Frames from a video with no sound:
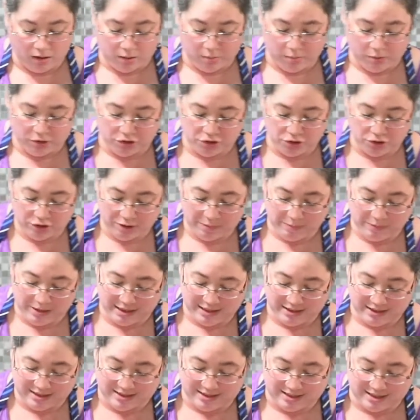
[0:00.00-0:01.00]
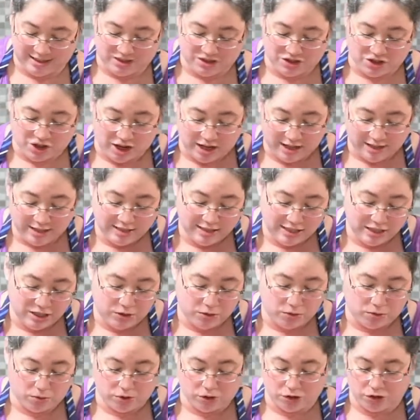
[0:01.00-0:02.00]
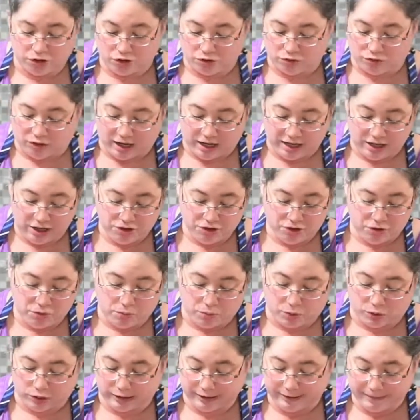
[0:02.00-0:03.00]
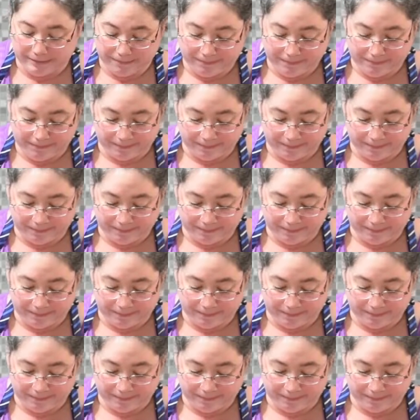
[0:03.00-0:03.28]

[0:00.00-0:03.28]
But you can make this as saucy or as dry as you want.